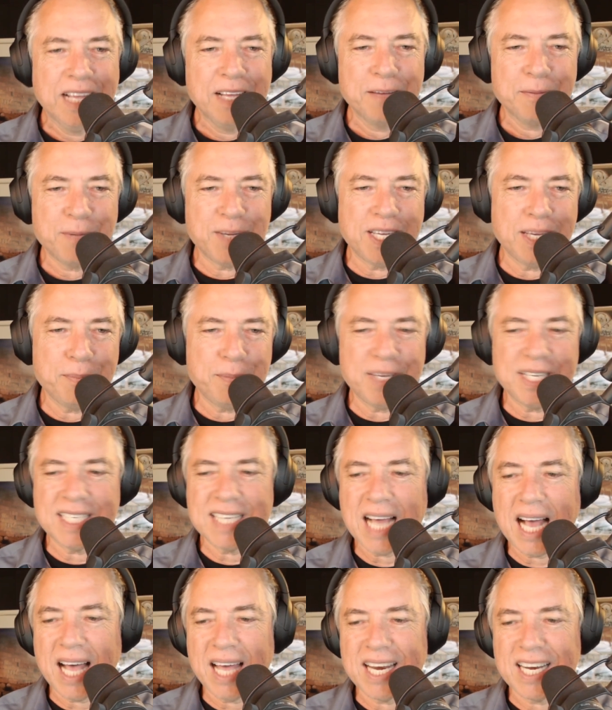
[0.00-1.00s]
be
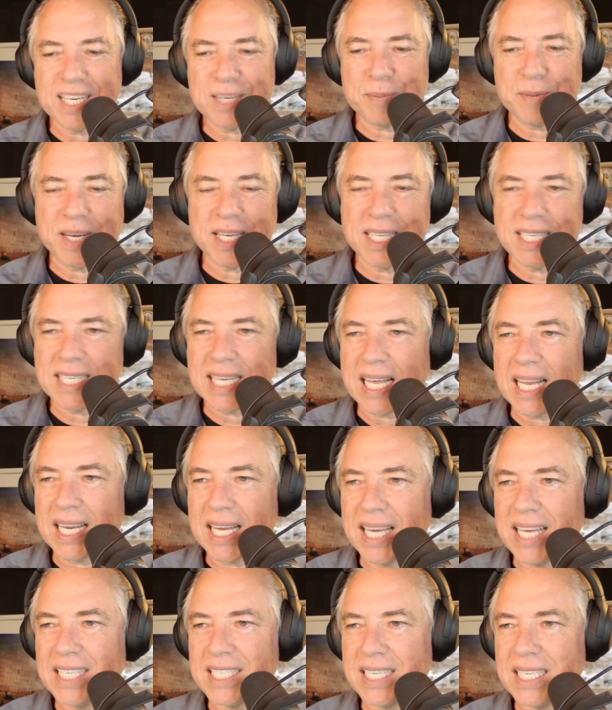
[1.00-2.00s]
tarnished by these
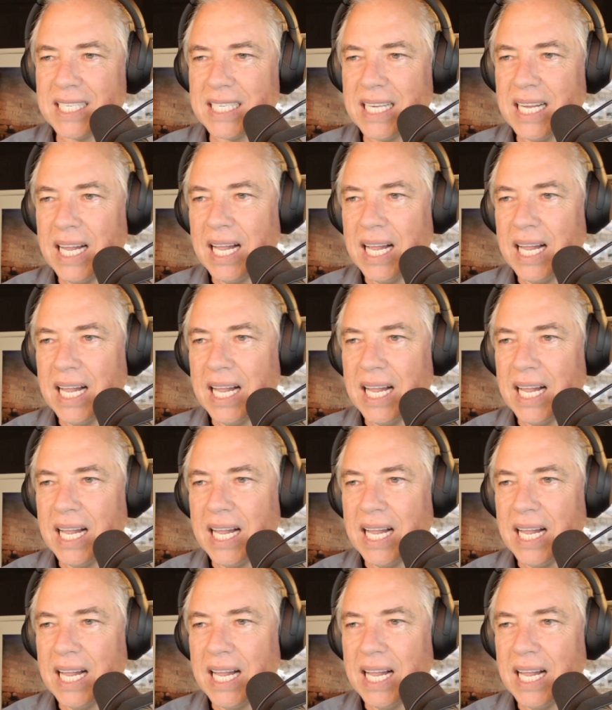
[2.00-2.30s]
allegations?